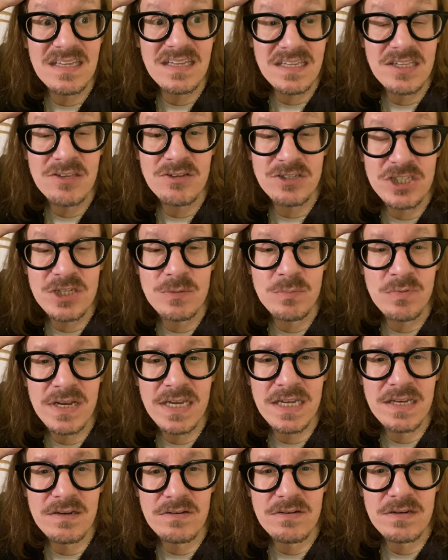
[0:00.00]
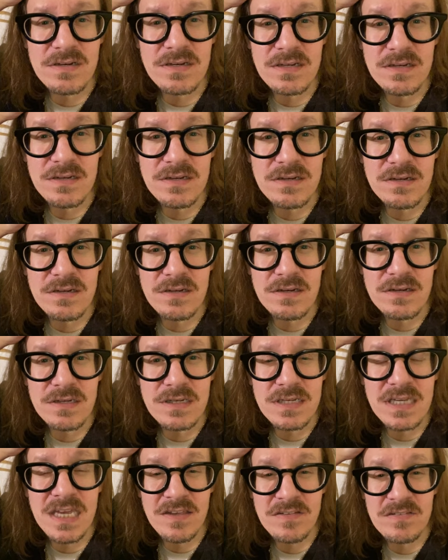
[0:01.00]
YouTube, right?
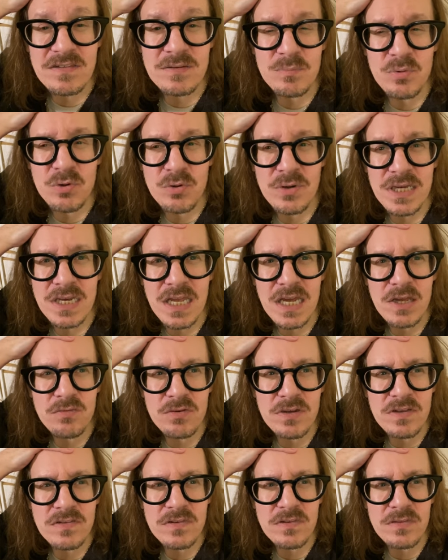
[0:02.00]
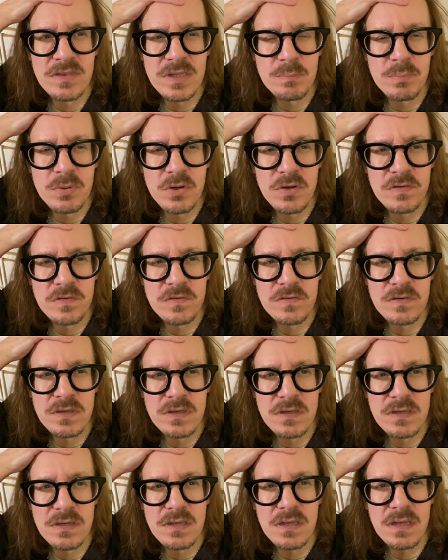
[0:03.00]
Case in point, I recently
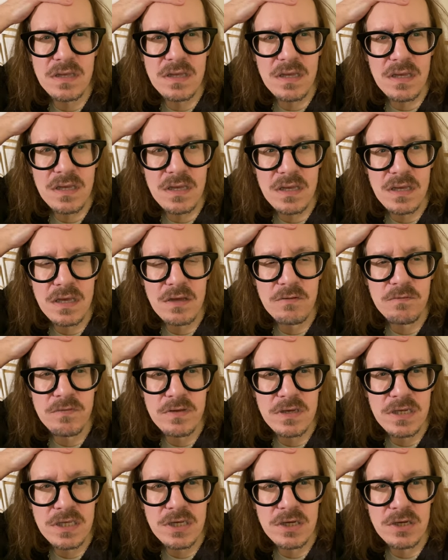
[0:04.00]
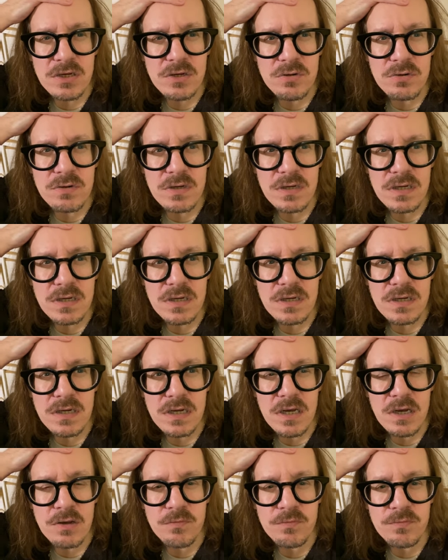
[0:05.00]
posted a video
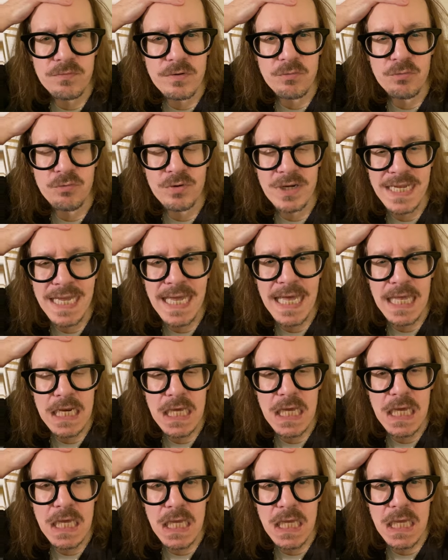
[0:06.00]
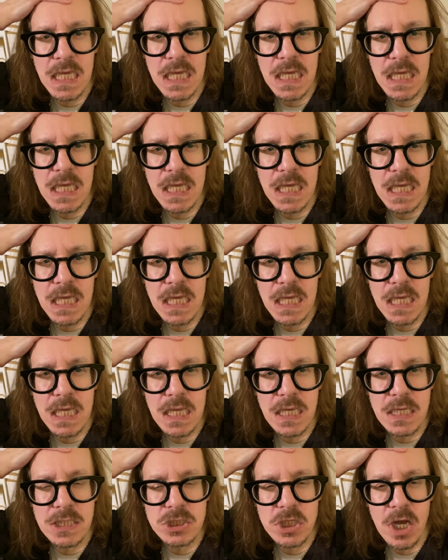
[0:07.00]
of Rihanna
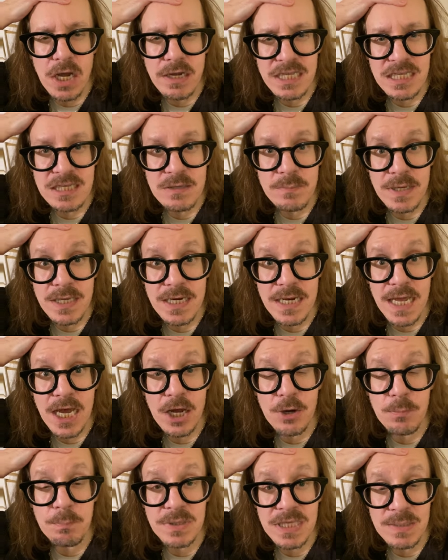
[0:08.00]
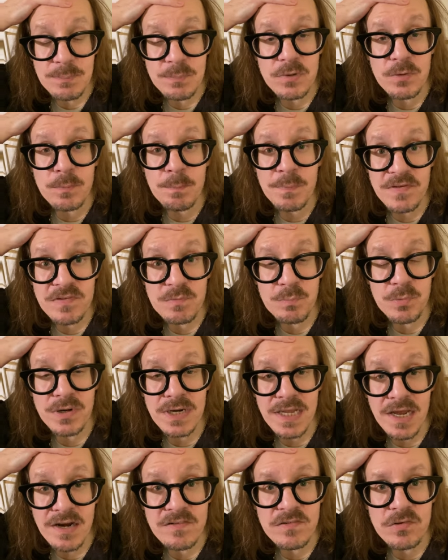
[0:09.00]
talking about how people
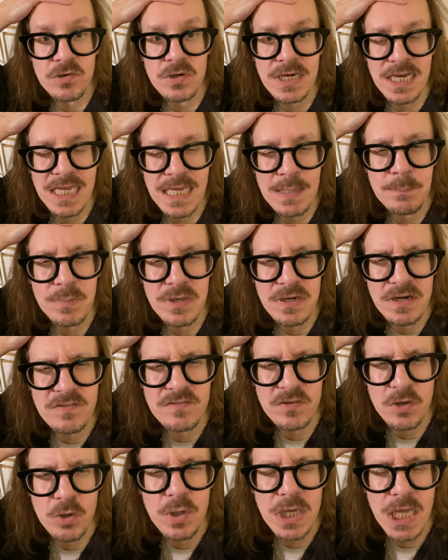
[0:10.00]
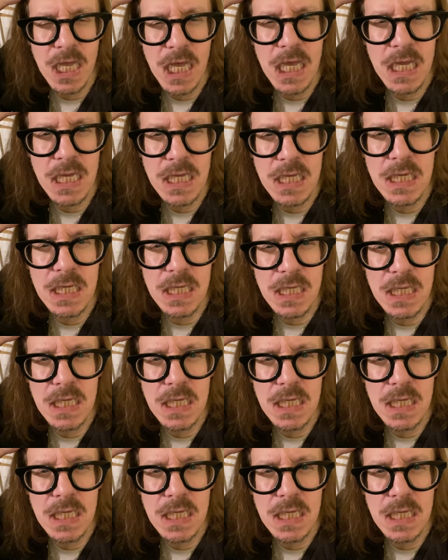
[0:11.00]
mispronounce her name, but it's okay,